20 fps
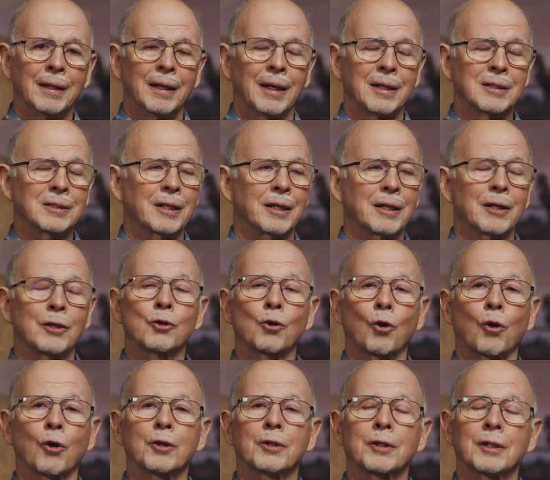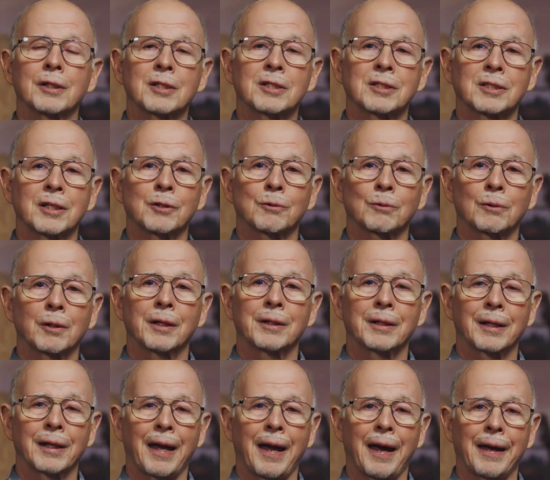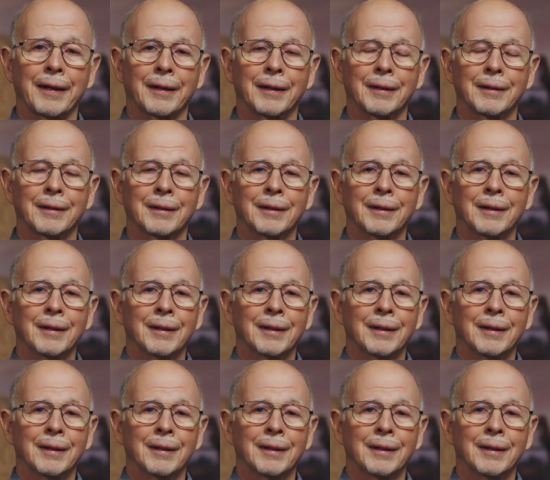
is that in northern and central Indiana,